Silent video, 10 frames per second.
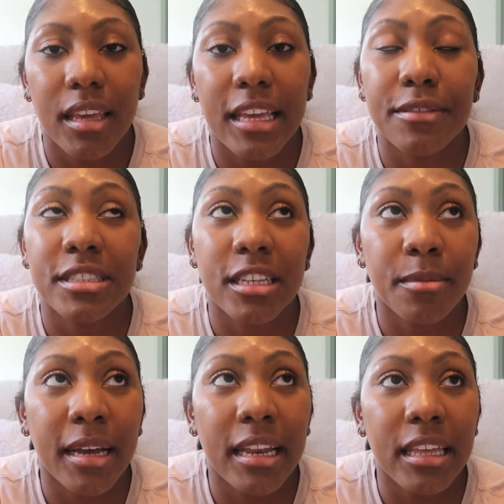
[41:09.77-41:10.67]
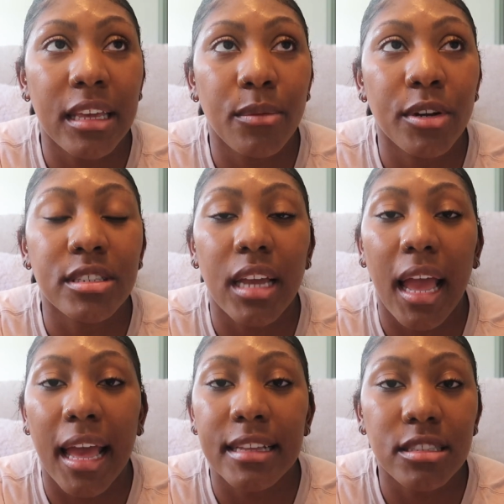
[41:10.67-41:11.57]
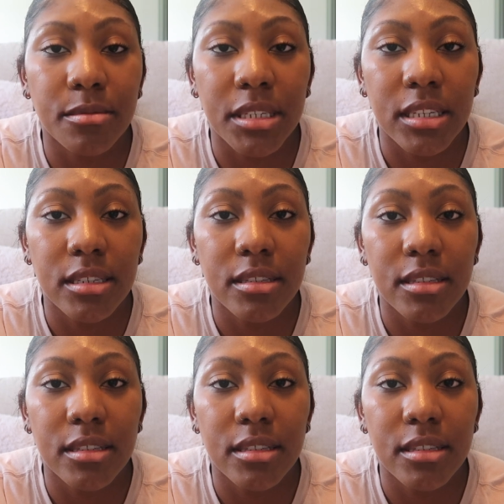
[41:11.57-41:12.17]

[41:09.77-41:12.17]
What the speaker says: If somebody were to ask me